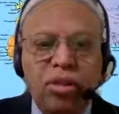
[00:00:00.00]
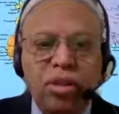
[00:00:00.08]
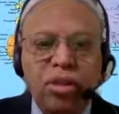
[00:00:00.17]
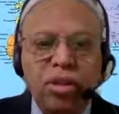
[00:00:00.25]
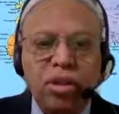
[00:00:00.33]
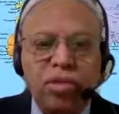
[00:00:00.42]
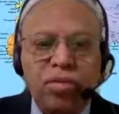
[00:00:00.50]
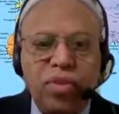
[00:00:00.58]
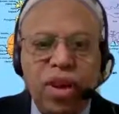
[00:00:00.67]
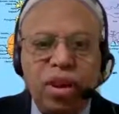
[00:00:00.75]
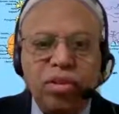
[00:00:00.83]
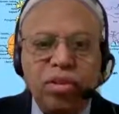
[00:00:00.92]
or your
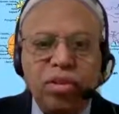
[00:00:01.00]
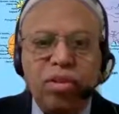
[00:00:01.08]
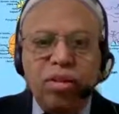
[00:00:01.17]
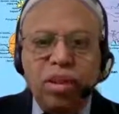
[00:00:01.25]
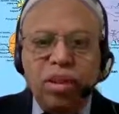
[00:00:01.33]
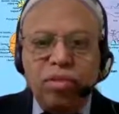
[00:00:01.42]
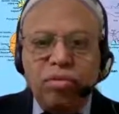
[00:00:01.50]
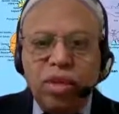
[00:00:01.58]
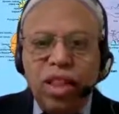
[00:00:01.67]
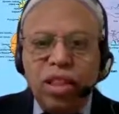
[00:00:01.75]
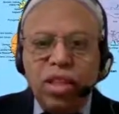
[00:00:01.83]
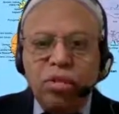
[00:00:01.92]
friends or your
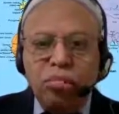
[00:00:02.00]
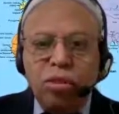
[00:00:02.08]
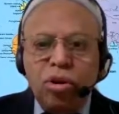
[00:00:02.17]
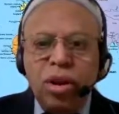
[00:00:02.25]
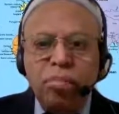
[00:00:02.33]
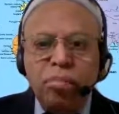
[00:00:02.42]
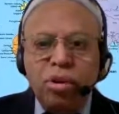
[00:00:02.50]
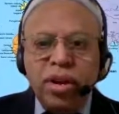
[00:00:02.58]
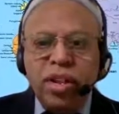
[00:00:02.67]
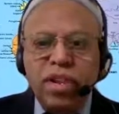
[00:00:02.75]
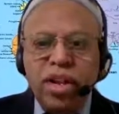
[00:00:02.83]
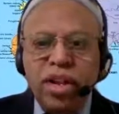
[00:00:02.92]
wealth is more
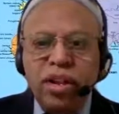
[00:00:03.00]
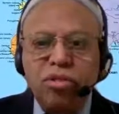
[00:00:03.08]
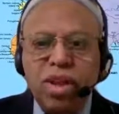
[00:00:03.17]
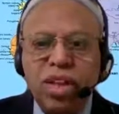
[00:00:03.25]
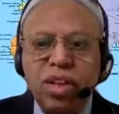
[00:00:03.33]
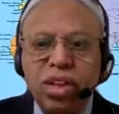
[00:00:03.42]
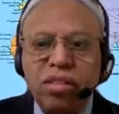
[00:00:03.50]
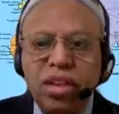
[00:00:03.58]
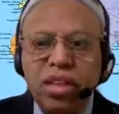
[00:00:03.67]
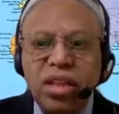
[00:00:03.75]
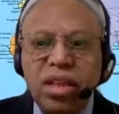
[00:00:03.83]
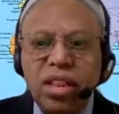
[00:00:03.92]
important than doing
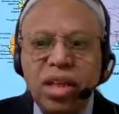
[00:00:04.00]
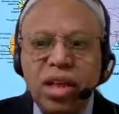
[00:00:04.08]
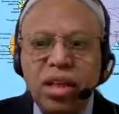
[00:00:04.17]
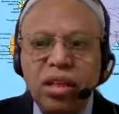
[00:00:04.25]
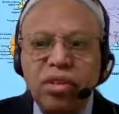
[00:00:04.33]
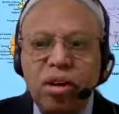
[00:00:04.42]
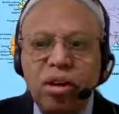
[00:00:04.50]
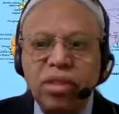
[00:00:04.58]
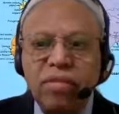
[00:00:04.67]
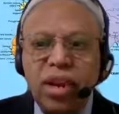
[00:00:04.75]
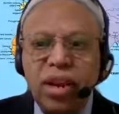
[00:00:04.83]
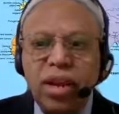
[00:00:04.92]
justice in the cause
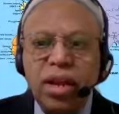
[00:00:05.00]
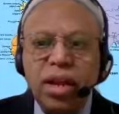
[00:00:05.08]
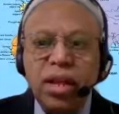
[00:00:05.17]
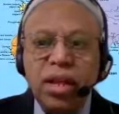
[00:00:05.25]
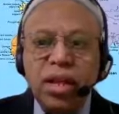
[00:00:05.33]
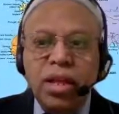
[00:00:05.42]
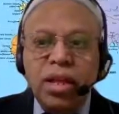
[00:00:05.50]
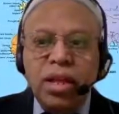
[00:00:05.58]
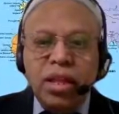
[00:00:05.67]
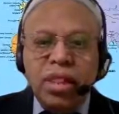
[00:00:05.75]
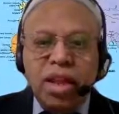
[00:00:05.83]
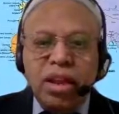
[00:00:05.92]
of Allah,
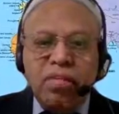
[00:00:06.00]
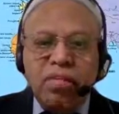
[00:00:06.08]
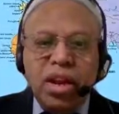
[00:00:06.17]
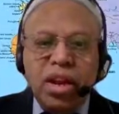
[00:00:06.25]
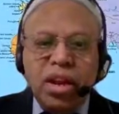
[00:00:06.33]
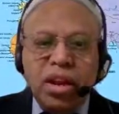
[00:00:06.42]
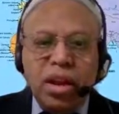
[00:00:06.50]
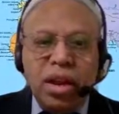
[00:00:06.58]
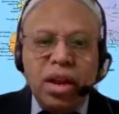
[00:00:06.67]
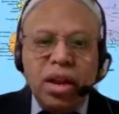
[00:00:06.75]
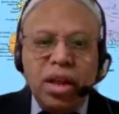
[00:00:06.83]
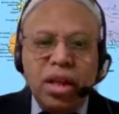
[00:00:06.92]
then wait
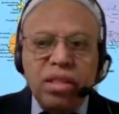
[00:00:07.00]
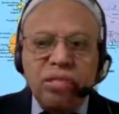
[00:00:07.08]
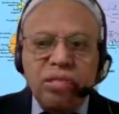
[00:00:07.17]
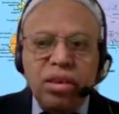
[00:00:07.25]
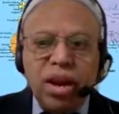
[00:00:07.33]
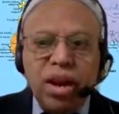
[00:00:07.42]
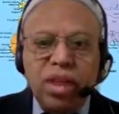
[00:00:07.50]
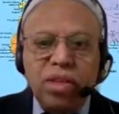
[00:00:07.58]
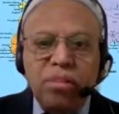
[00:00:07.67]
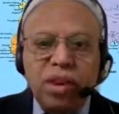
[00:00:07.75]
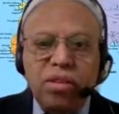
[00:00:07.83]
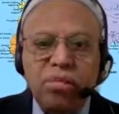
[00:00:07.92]
Allah's
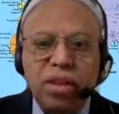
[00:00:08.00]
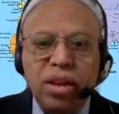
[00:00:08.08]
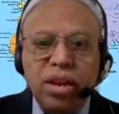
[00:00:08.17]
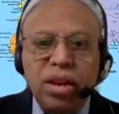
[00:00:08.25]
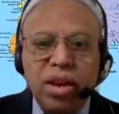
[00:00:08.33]
punishment.